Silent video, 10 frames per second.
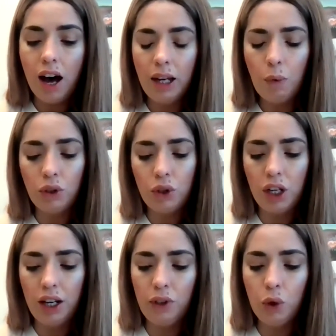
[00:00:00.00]
"I wonder
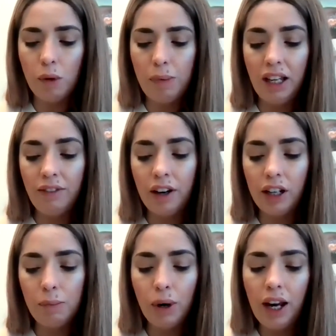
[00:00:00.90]
if you are being
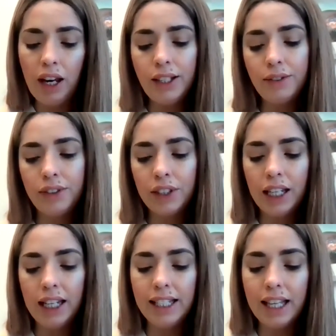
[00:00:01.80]
very brave,"
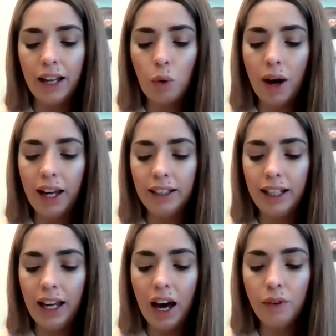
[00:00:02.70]
he said
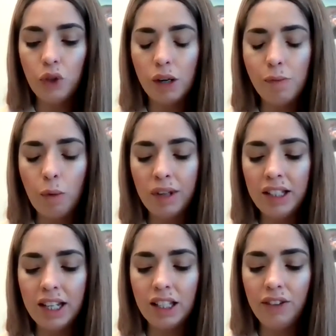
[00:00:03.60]
quietly after a
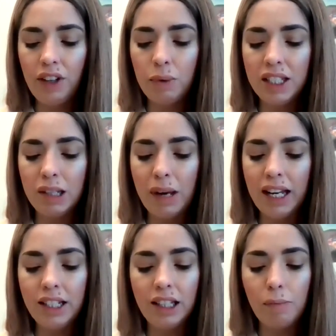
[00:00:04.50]
moment, as if he was
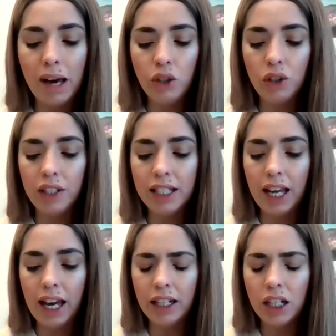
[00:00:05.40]
debating the matter in his
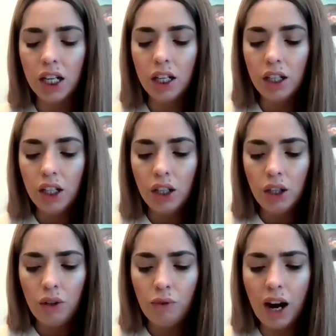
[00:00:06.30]
head,
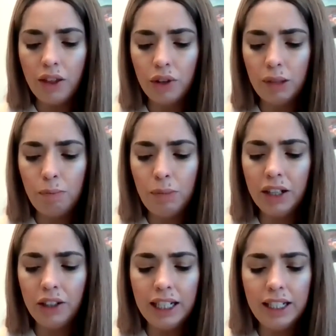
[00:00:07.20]
"rather than
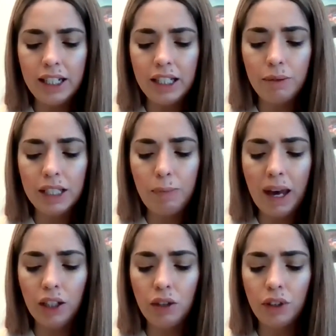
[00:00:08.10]
merely
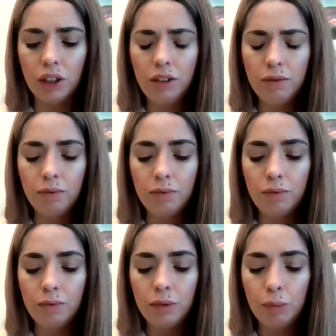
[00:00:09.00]
disrespectful.
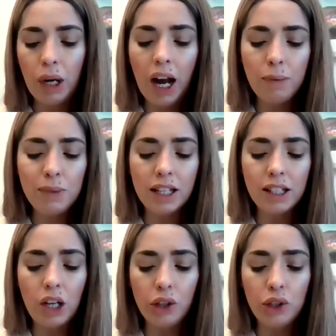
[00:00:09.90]
Perhaps
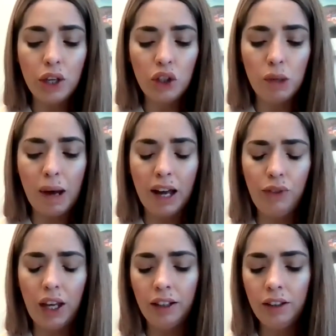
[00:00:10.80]
that's not such a bad
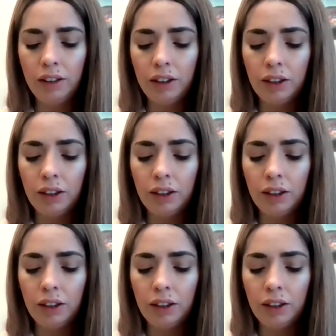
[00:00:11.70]
thing."